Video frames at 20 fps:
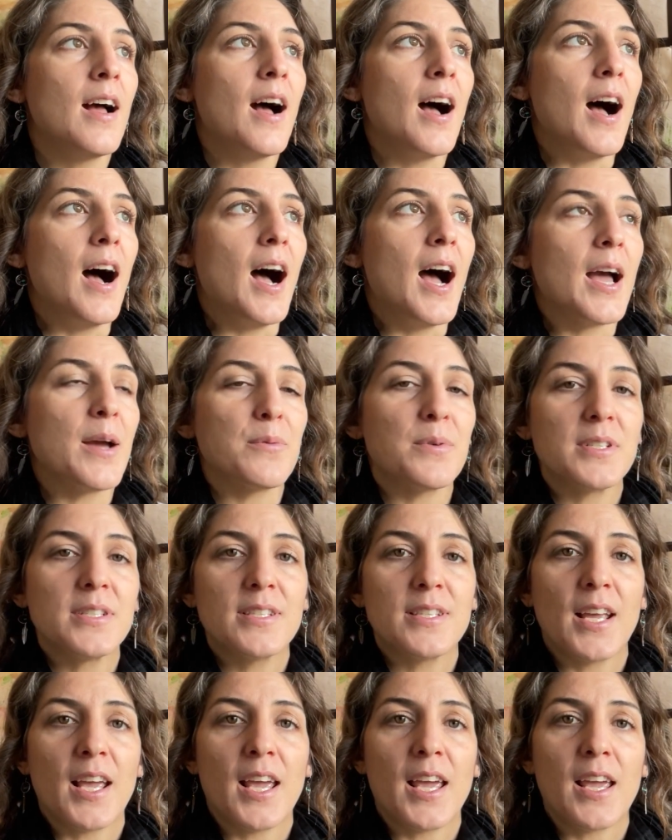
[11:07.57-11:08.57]
I would
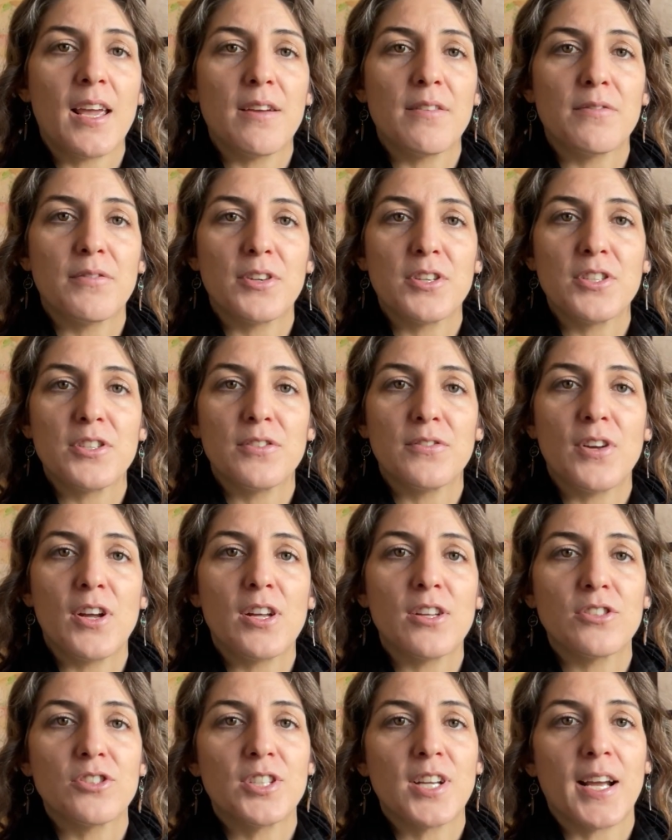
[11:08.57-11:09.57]
say, first of
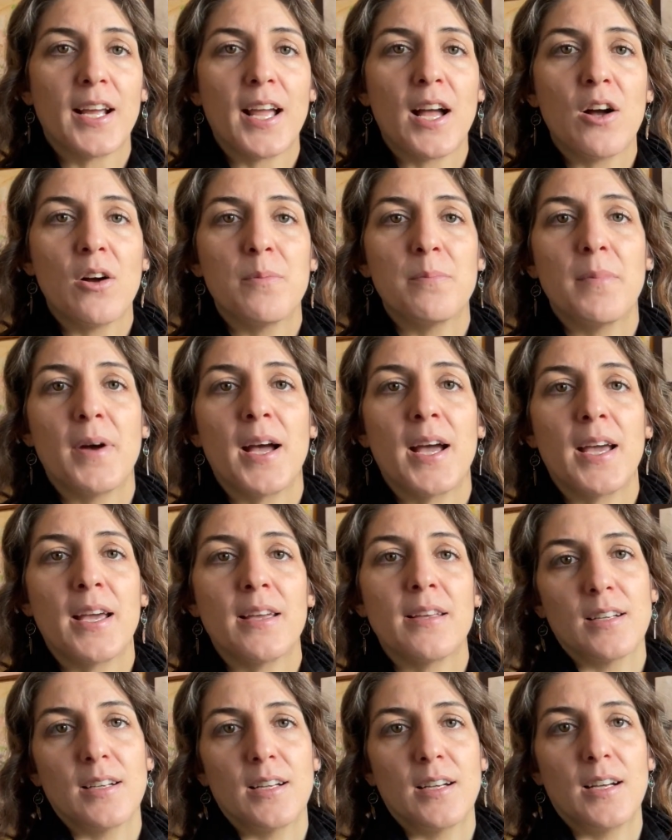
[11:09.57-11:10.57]
all, check out
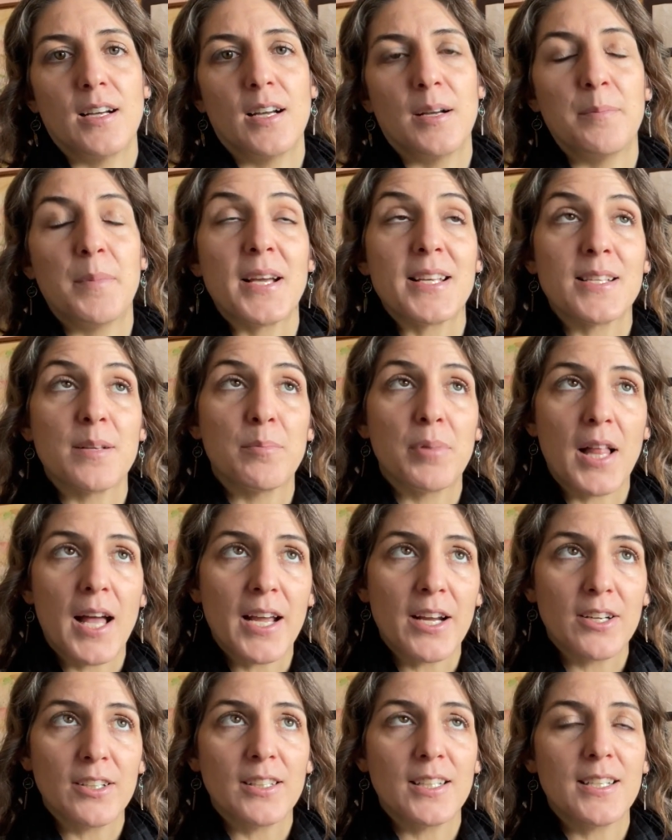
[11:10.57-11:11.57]
my
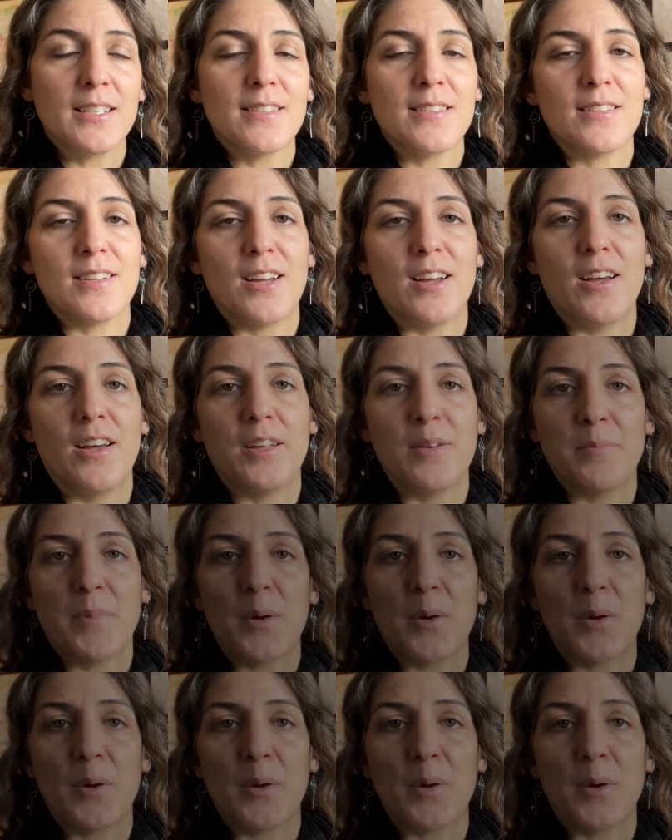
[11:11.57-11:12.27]
supplier list on my